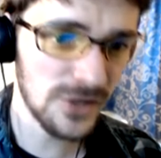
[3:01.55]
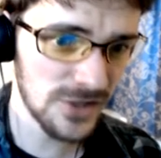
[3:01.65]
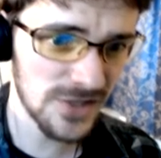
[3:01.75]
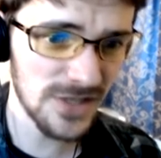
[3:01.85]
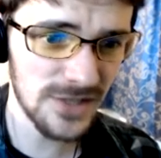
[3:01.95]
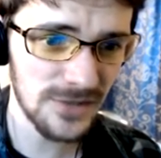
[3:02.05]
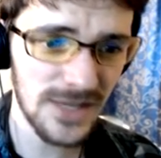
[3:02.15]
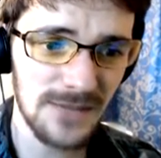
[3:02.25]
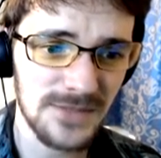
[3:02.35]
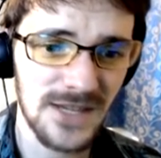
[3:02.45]
going to start a new
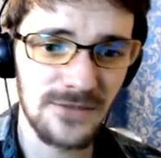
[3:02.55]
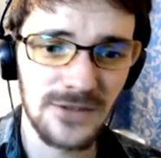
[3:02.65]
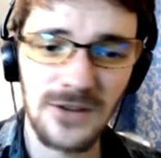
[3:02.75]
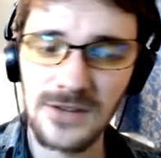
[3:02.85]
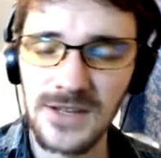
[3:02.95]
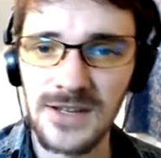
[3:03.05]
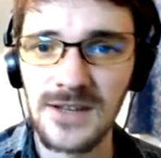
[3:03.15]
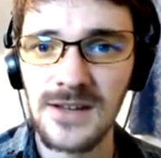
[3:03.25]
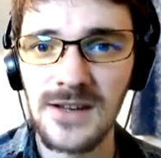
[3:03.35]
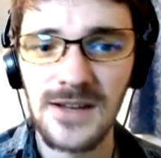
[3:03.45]
game together on here,
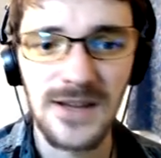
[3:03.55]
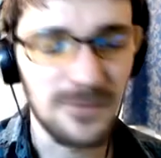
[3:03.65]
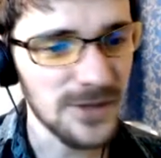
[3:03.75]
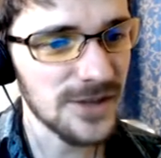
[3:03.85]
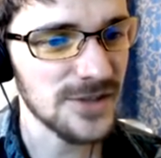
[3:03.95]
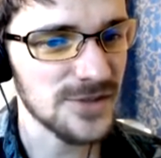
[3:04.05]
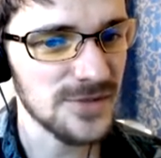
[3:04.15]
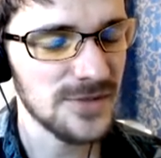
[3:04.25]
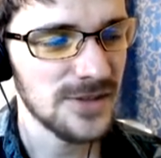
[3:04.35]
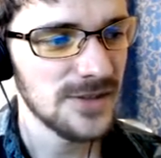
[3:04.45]
and we're going
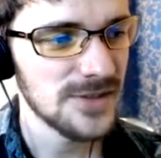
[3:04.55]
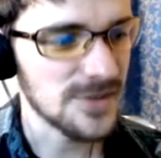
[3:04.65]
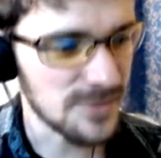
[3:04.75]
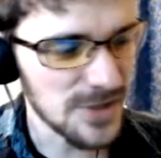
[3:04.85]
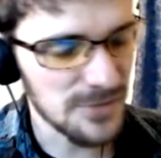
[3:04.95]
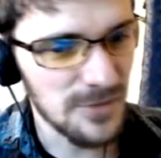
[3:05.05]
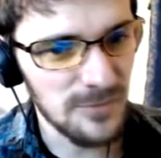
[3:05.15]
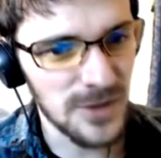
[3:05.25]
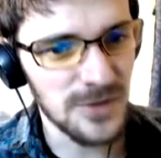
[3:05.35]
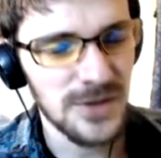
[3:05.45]
to do some Digimon
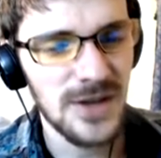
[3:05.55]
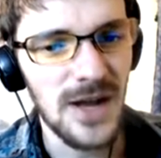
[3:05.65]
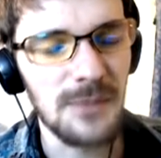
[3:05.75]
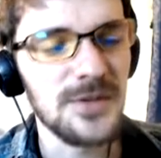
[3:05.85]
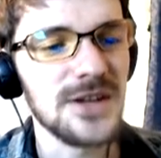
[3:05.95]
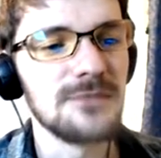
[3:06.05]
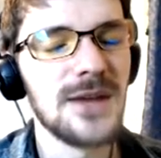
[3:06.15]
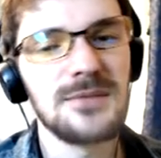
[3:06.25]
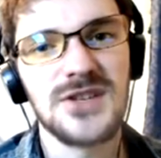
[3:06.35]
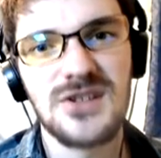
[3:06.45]
World. I'm thinking
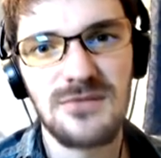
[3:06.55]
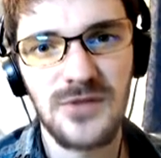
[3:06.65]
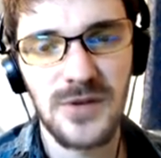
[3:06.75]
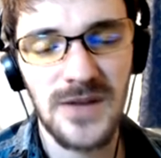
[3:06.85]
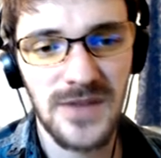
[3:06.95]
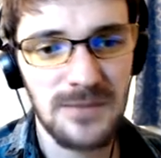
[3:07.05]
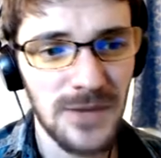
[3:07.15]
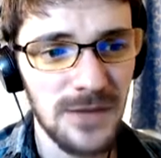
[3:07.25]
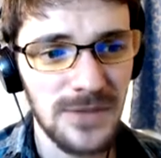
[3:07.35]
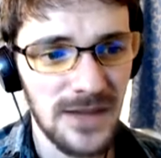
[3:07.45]
maybe some of you out there
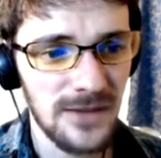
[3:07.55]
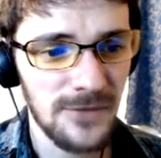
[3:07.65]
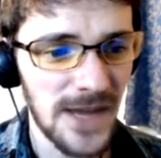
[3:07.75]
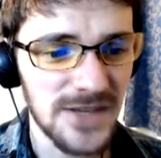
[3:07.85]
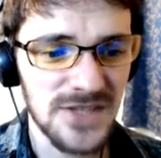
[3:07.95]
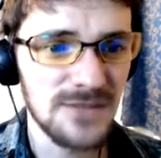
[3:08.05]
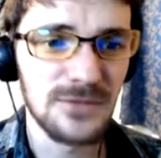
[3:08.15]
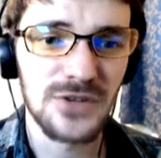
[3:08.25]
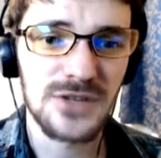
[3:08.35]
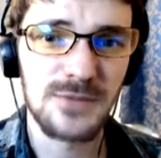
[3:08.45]
might be have had a
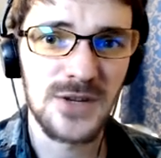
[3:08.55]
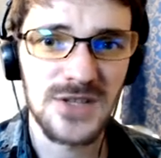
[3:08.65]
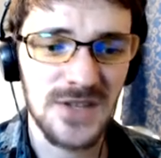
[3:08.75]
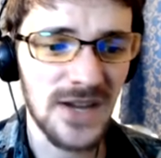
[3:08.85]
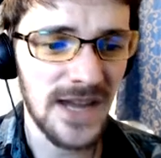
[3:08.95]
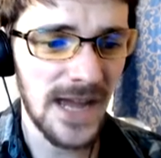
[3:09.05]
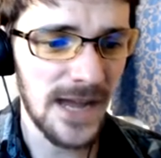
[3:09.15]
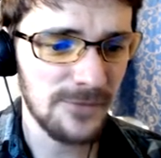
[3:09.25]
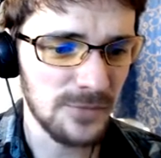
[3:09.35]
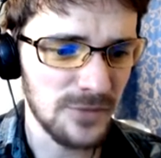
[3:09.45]
similar experience that I
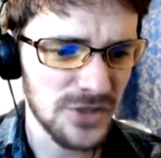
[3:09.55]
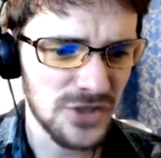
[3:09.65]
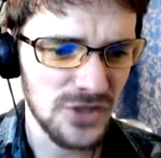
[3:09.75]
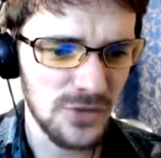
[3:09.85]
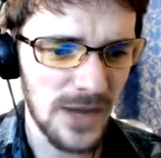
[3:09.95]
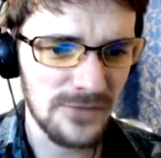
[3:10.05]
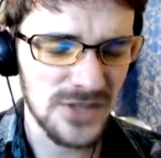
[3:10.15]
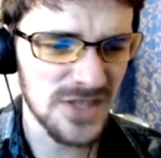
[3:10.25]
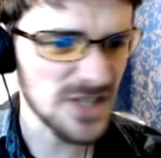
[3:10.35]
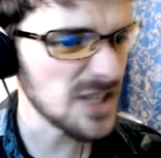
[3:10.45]
have, in which you haven't
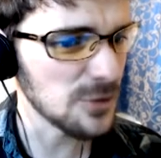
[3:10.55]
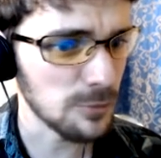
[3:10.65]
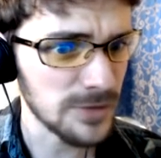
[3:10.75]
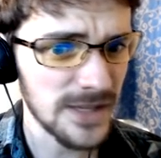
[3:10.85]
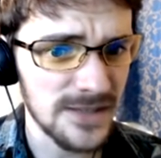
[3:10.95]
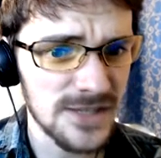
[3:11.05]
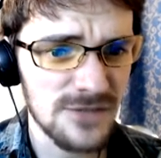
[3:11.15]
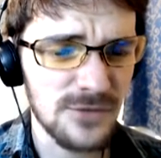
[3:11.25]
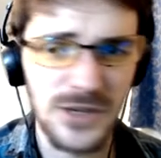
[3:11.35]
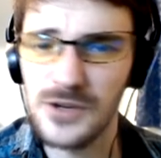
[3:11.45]
seen or played this
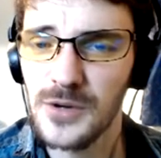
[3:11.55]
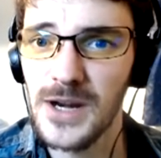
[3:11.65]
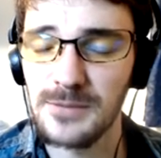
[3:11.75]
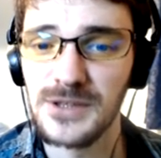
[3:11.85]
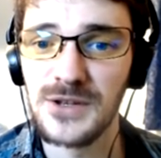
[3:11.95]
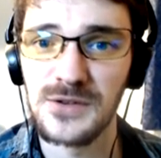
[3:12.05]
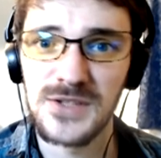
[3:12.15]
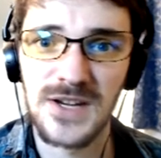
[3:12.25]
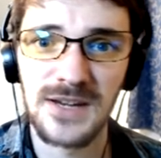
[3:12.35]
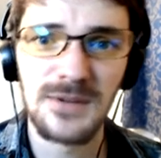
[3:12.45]
for an incredibly long
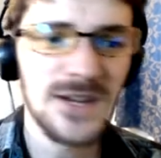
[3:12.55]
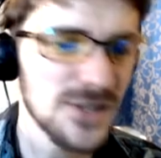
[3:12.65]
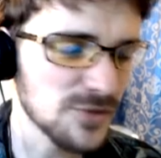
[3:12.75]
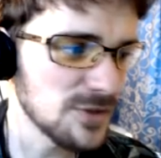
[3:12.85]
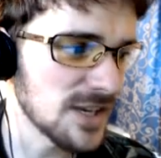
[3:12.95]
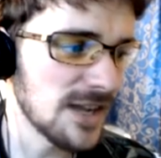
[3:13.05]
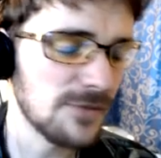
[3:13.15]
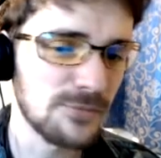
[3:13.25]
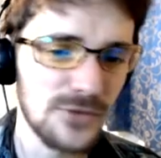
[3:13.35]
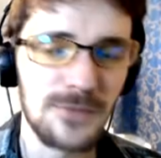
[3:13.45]
time, so we can have
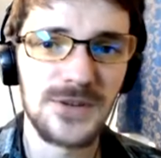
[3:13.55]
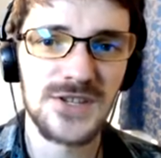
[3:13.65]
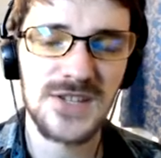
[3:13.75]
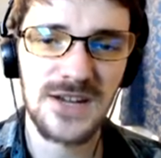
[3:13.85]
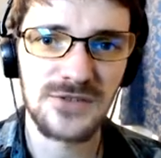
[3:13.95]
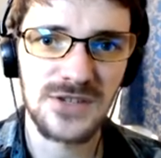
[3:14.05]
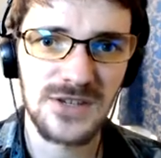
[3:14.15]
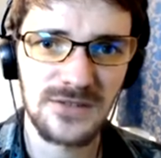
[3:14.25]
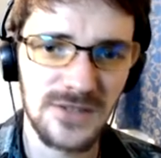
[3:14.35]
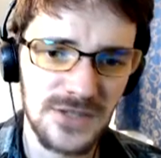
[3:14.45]
a proper nostalgic
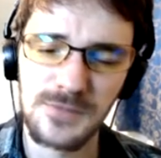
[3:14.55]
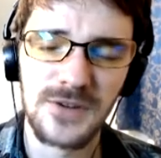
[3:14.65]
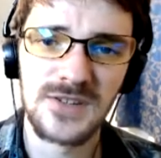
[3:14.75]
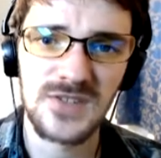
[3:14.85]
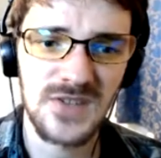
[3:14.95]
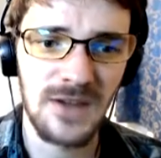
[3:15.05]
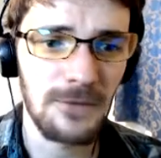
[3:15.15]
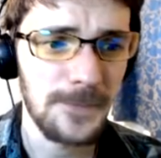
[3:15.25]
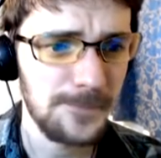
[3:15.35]
experience together.